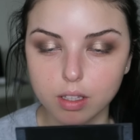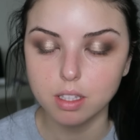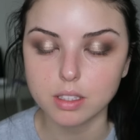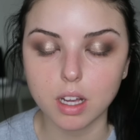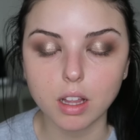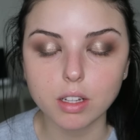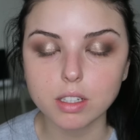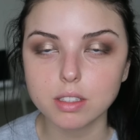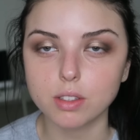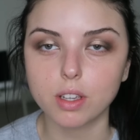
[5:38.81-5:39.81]
These
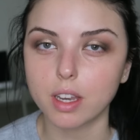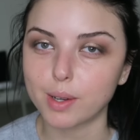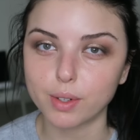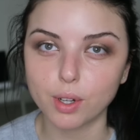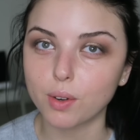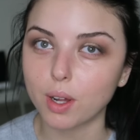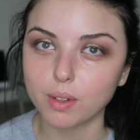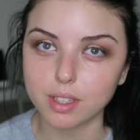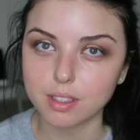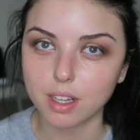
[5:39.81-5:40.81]
colors, you can never go wrong
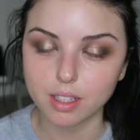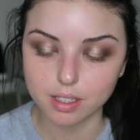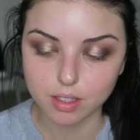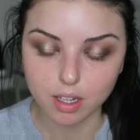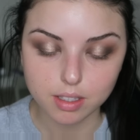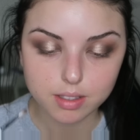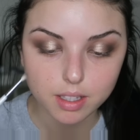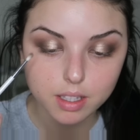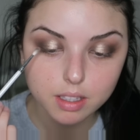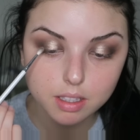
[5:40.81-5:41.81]
with these colors,
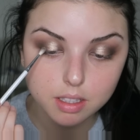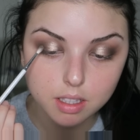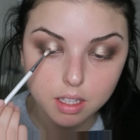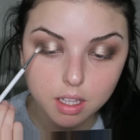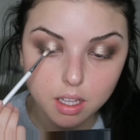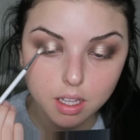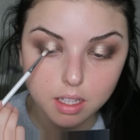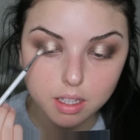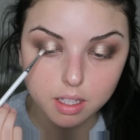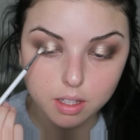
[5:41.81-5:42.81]
honestly.
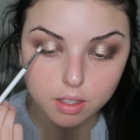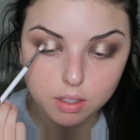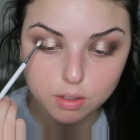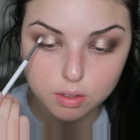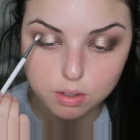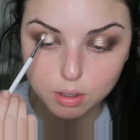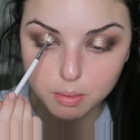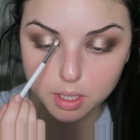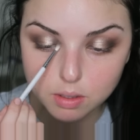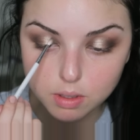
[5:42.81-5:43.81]
Like, you can do so
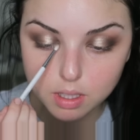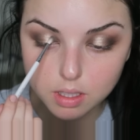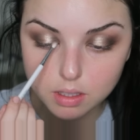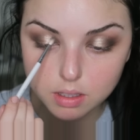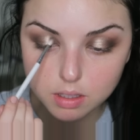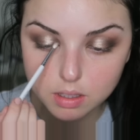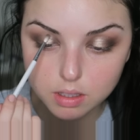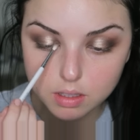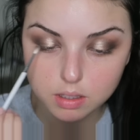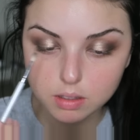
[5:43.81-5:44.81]
much with these.
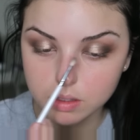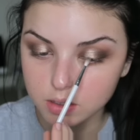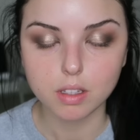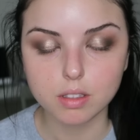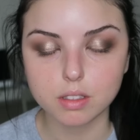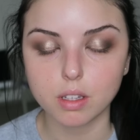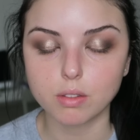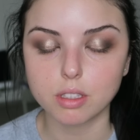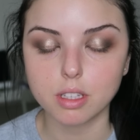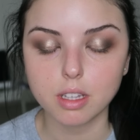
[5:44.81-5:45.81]

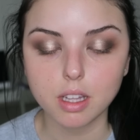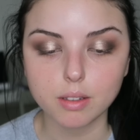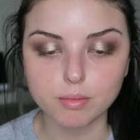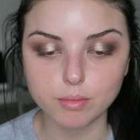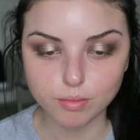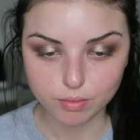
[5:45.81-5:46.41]
So just like that.